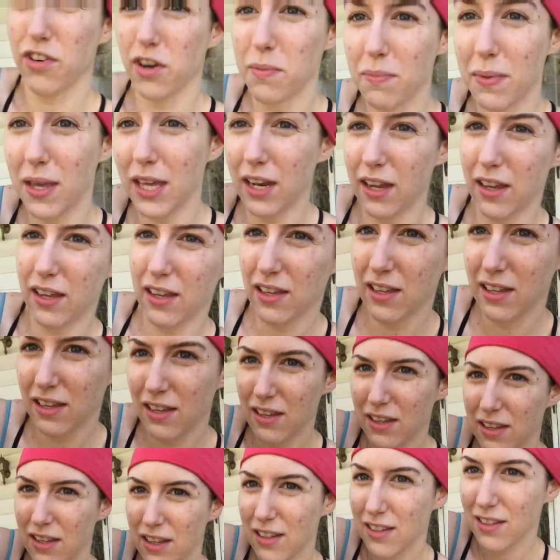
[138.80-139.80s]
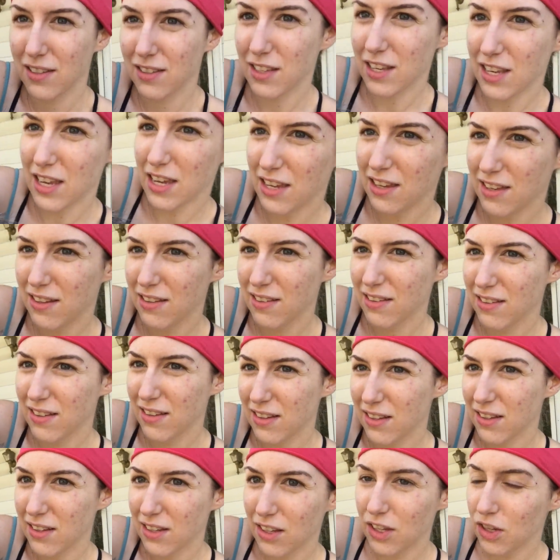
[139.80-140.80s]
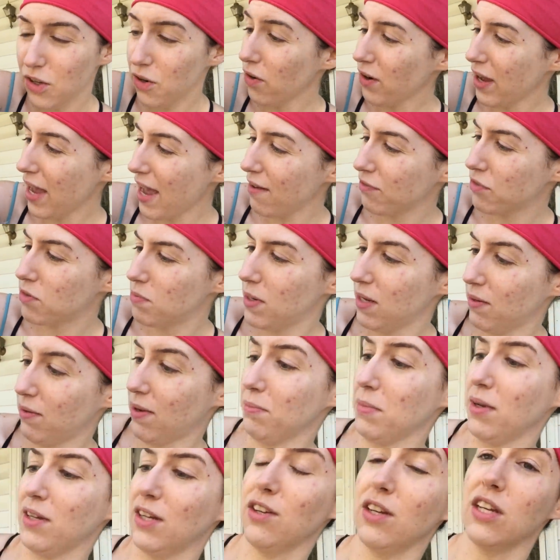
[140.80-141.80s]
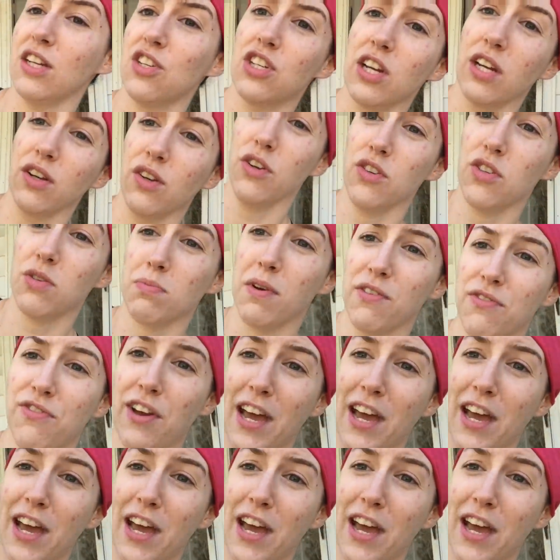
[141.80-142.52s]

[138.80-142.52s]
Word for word: for a minute. See, you don't have to be, I'm not gonna get you up close to my